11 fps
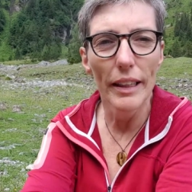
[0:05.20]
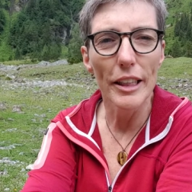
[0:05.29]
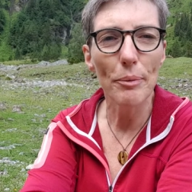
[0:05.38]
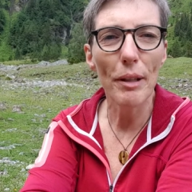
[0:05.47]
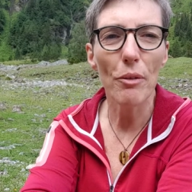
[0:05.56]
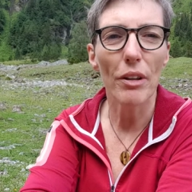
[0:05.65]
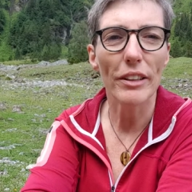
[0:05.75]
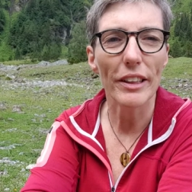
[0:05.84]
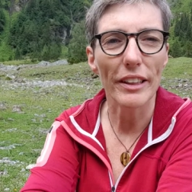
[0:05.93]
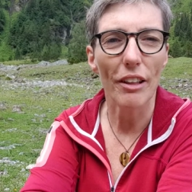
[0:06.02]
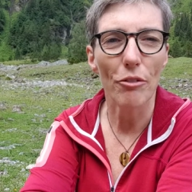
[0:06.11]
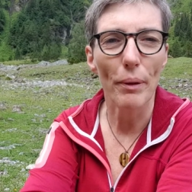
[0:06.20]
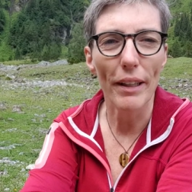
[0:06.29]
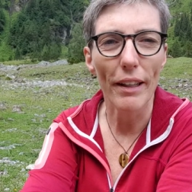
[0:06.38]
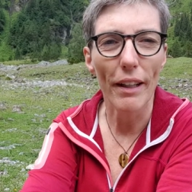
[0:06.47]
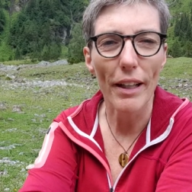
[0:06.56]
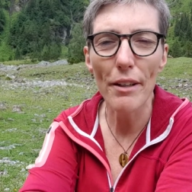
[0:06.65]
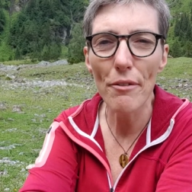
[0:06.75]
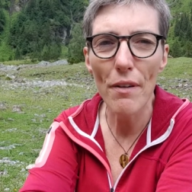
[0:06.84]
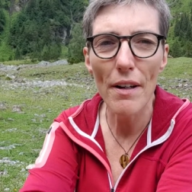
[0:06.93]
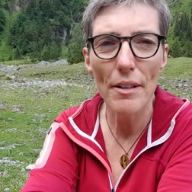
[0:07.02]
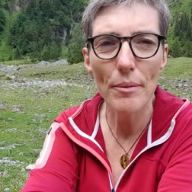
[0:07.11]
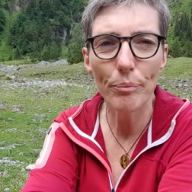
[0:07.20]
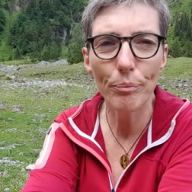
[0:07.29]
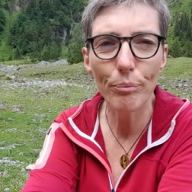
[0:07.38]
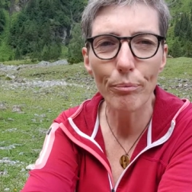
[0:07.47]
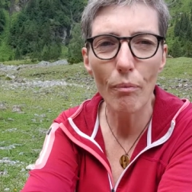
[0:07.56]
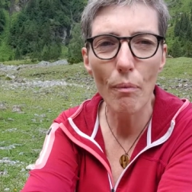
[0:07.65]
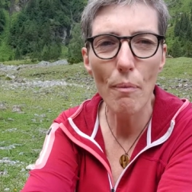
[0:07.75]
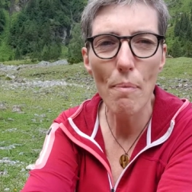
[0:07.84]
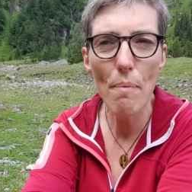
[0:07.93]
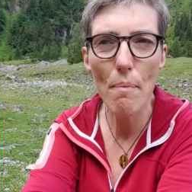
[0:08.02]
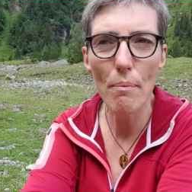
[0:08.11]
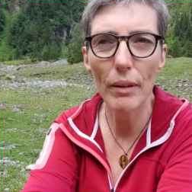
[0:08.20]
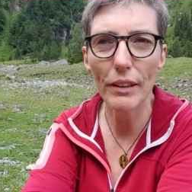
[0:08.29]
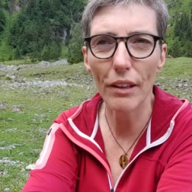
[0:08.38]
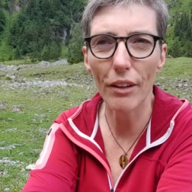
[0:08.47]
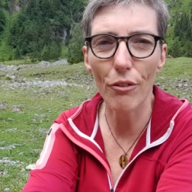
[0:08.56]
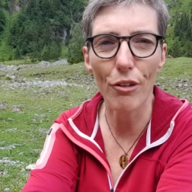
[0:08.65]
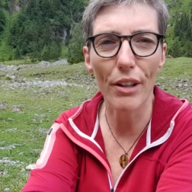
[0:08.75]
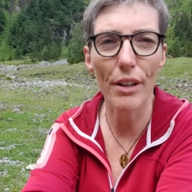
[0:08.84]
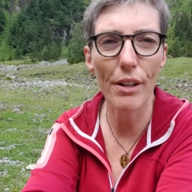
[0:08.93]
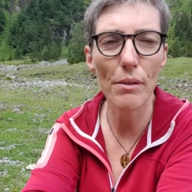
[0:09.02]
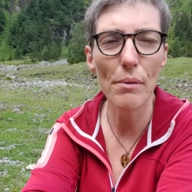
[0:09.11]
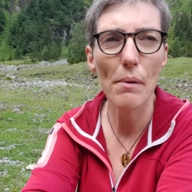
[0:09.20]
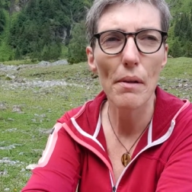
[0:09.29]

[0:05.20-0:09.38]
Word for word: It's been a while since I've been live and done a video.